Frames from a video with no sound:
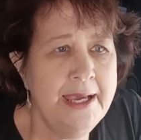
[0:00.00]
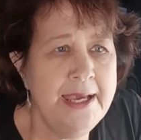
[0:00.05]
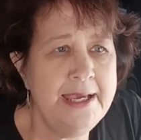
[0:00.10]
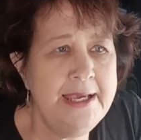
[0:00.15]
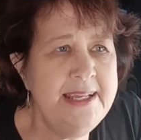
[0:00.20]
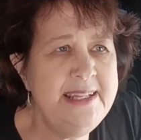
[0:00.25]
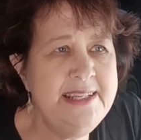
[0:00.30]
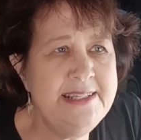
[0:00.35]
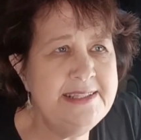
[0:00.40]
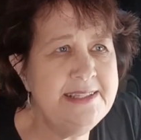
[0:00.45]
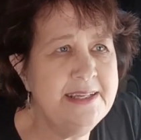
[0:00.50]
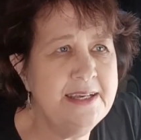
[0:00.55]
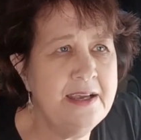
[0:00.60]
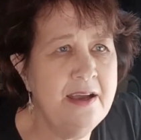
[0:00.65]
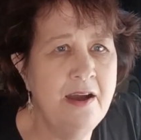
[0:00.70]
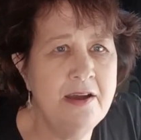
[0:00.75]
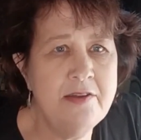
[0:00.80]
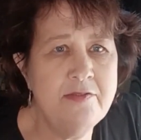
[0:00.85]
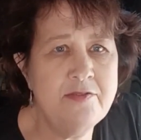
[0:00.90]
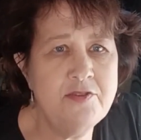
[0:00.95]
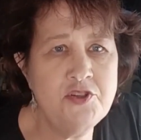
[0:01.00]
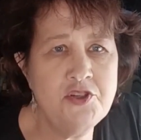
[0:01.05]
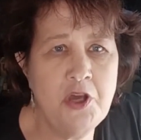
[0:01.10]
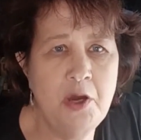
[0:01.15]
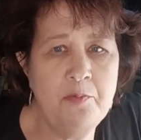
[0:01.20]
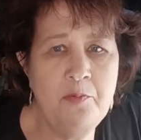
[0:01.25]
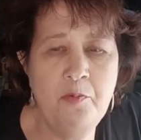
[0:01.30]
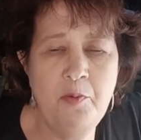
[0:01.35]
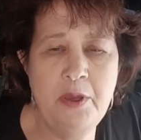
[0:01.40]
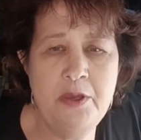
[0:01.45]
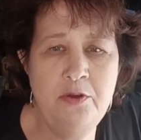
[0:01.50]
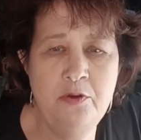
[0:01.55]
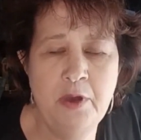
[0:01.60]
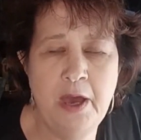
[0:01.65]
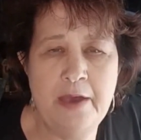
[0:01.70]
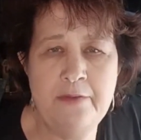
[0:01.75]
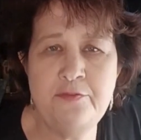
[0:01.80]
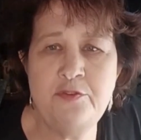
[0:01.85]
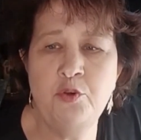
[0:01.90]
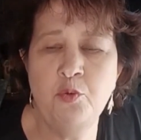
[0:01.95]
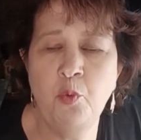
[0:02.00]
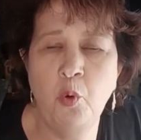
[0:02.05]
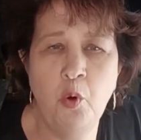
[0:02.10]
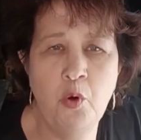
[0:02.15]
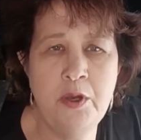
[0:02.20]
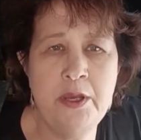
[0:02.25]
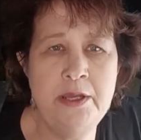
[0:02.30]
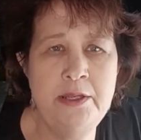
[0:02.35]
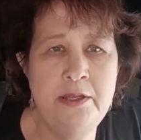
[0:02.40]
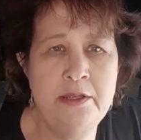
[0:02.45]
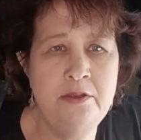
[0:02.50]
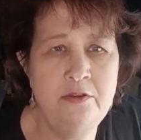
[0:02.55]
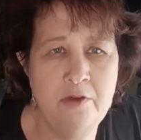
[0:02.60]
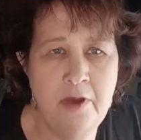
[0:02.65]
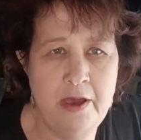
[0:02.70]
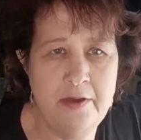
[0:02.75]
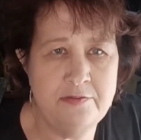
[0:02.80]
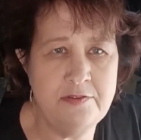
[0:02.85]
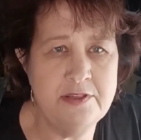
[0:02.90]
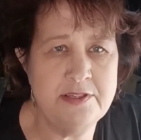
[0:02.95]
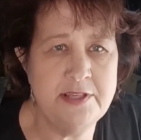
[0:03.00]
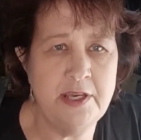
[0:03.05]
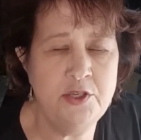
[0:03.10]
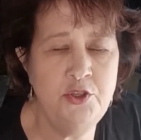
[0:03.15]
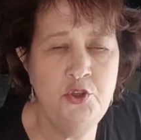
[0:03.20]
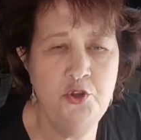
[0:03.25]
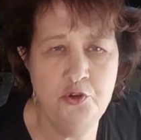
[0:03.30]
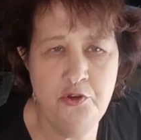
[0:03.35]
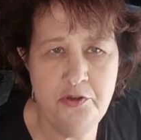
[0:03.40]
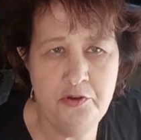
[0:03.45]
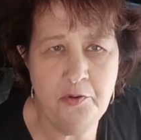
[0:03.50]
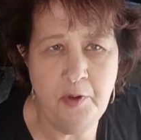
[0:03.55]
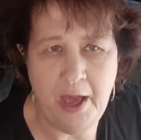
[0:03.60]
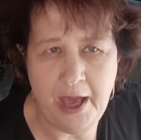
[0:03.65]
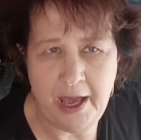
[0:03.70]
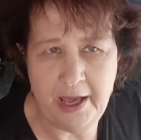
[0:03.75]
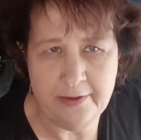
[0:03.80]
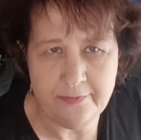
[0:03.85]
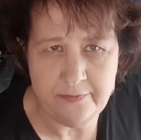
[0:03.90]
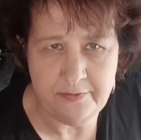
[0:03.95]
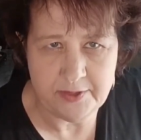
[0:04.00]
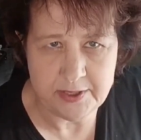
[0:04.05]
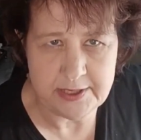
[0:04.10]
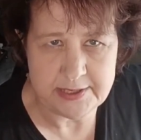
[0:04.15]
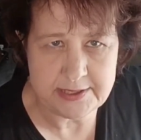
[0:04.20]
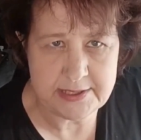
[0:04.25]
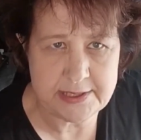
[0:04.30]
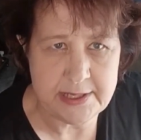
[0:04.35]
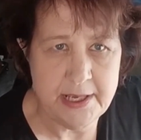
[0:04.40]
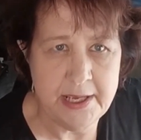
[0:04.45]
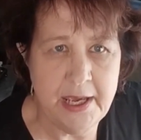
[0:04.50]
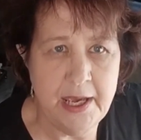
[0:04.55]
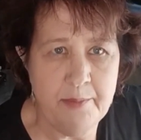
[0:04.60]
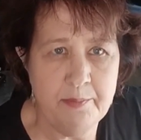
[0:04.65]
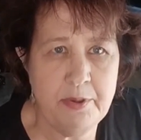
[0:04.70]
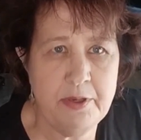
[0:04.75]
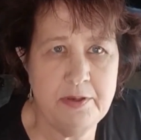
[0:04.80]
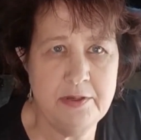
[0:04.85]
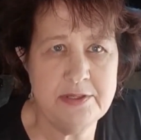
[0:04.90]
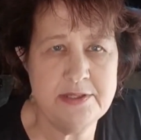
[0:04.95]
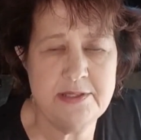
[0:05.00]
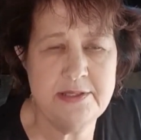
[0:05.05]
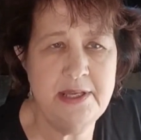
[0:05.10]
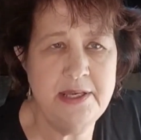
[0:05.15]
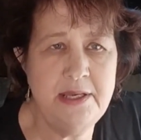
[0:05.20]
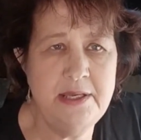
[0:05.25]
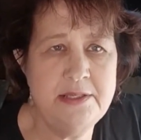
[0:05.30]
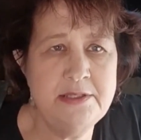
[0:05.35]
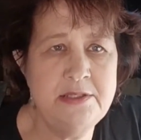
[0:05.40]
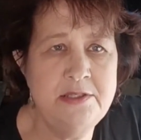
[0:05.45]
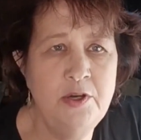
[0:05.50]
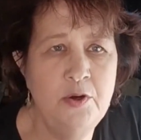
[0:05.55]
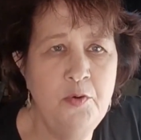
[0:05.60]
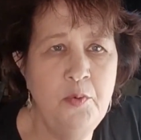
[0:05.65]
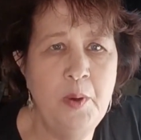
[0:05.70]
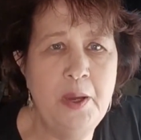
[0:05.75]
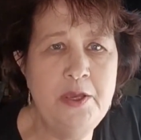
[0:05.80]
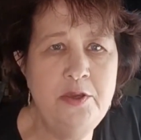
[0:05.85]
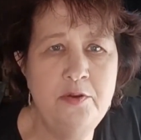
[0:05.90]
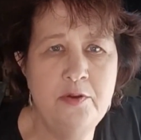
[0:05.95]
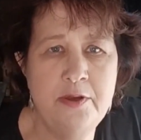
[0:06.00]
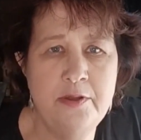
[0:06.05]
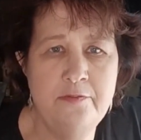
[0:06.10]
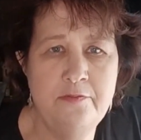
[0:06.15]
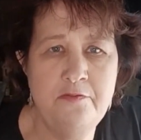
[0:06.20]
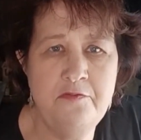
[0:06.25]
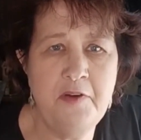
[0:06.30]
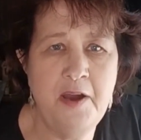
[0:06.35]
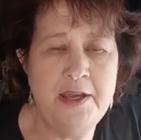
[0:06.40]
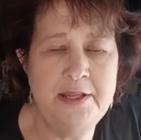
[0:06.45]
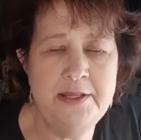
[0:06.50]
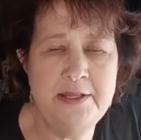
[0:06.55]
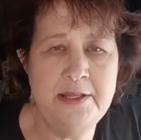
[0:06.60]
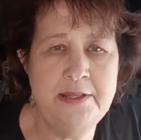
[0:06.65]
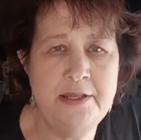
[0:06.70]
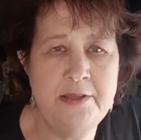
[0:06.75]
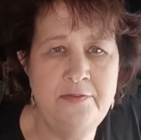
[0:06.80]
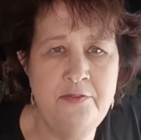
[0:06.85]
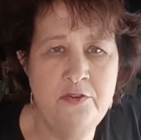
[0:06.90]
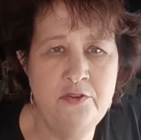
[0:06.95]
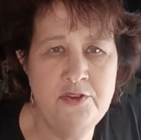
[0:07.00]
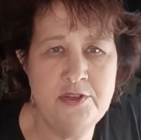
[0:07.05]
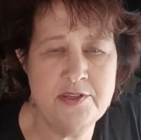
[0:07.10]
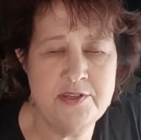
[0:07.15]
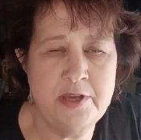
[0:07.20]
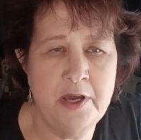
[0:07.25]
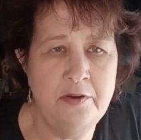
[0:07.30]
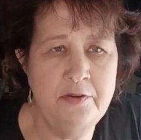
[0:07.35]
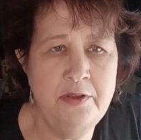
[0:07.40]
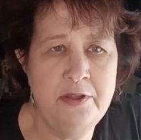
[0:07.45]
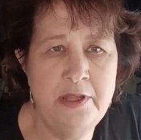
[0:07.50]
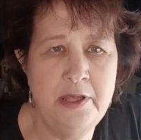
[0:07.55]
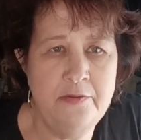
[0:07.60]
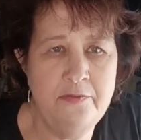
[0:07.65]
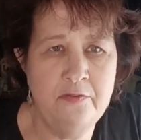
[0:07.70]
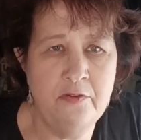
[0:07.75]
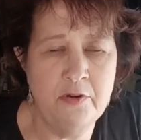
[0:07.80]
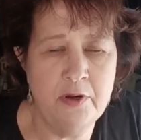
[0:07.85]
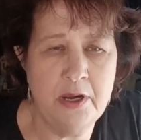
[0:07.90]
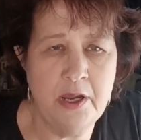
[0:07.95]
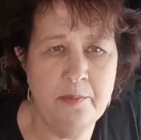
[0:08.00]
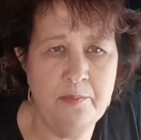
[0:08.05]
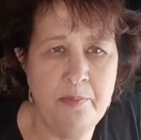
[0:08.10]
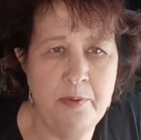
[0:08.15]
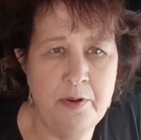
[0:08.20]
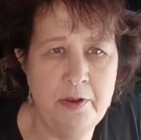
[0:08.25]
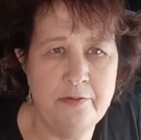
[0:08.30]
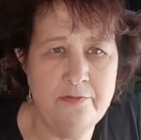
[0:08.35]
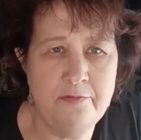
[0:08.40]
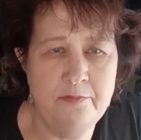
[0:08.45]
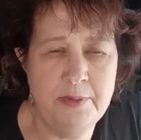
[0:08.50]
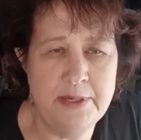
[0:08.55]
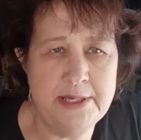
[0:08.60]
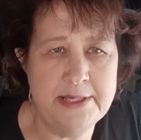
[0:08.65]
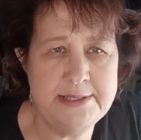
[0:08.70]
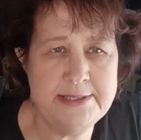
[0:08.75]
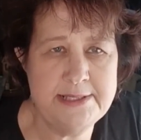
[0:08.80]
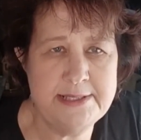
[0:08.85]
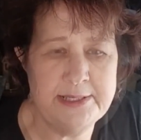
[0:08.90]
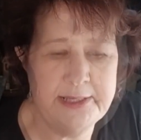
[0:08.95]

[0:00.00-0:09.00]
It is the kind of shop where you have to walk in and you have to say, do you have this? Because there is no way you can find it if you just go in there for a couple of minutes.